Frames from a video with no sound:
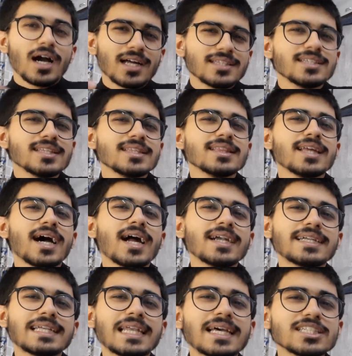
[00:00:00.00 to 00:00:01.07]
Other than
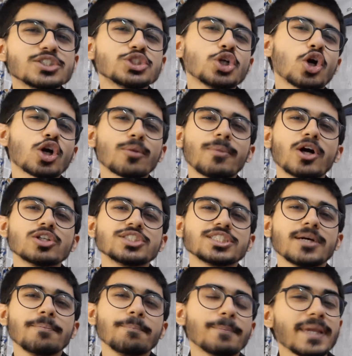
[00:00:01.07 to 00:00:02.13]
that, let's talk about
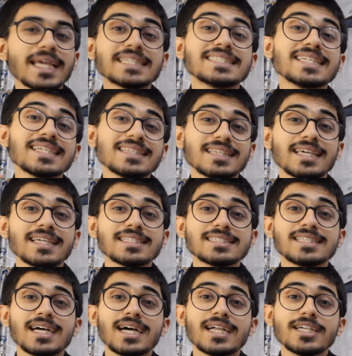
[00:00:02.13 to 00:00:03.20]
some basic things
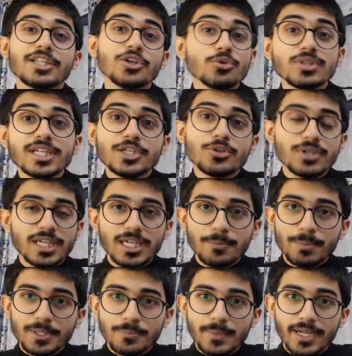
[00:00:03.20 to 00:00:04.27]
that you need to
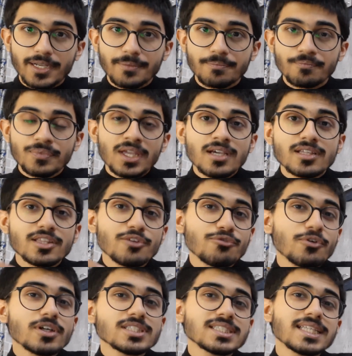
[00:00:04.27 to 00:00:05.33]
keep in mind. The
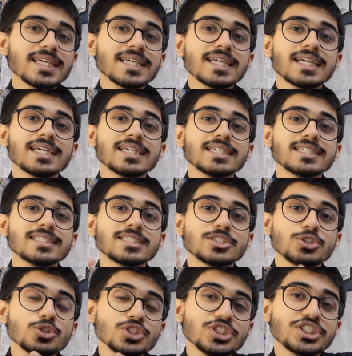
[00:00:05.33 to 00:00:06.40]
first thing is
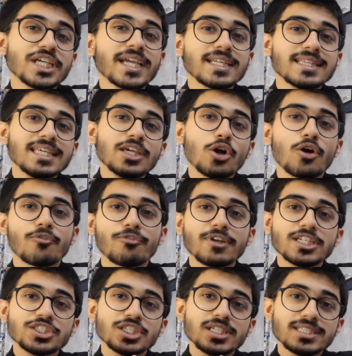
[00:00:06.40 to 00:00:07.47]
to check the
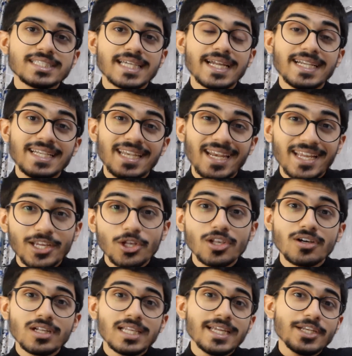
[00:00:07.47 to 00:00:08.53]
official site
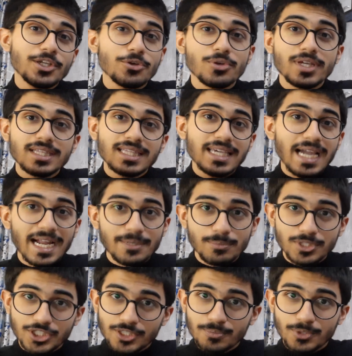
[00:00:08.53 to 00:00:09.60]
regularly during the
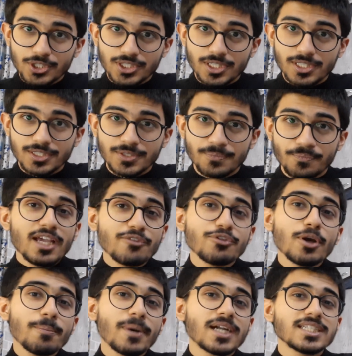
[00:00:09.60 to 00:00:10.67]
admission process. If
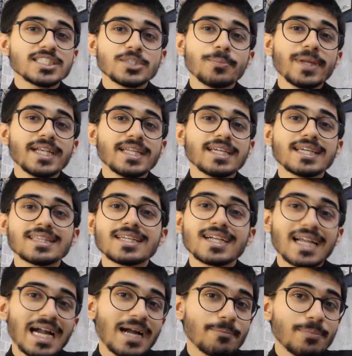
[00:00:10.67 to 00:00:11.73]
you're participating in the
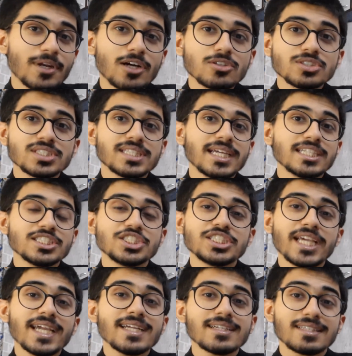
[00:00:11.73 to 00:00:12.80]
CAP rounds, then
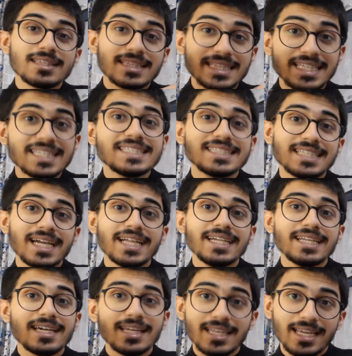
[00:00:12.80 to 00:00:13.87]
check this
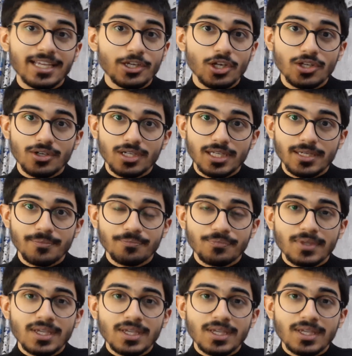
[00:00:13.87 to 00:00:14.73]
site regularly.